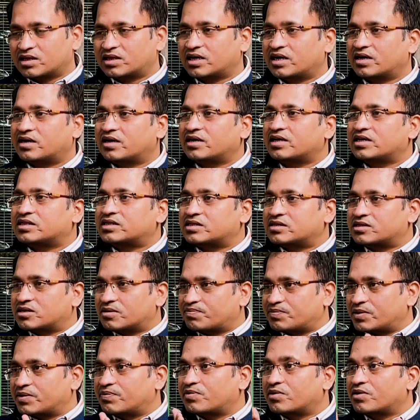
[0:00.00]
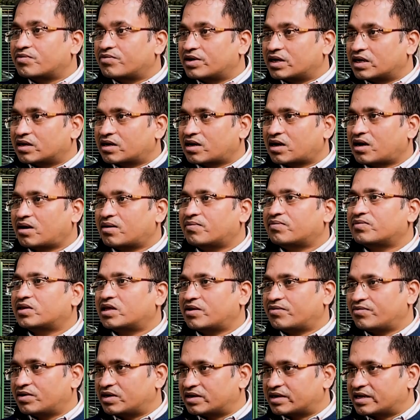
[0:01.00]
at least the people will come.
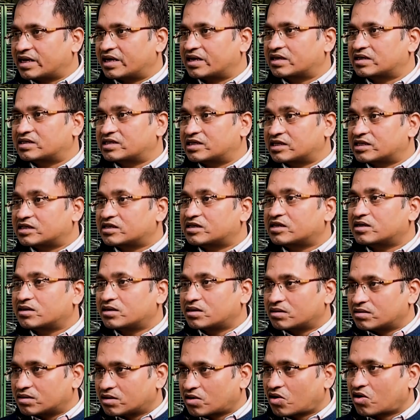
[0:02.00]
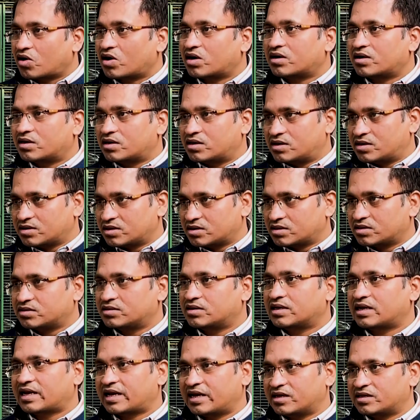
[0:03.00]
They will take 16 odd
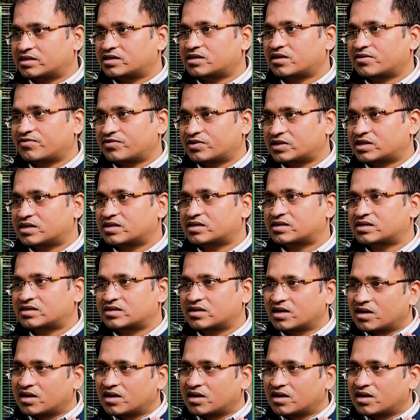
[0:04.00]
the health services